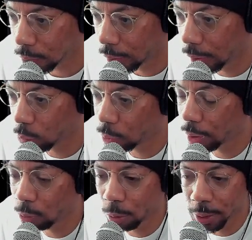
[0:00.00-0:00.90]
and when they
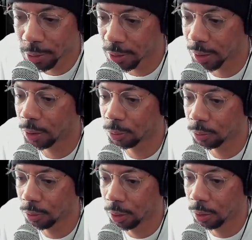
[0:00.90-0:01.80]
were minted out,
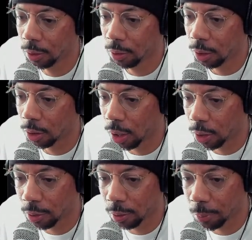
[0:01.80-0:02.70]
a lot
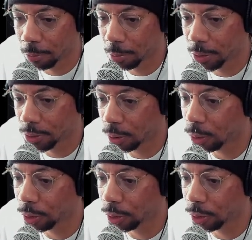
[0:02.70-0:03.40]
of them have been sold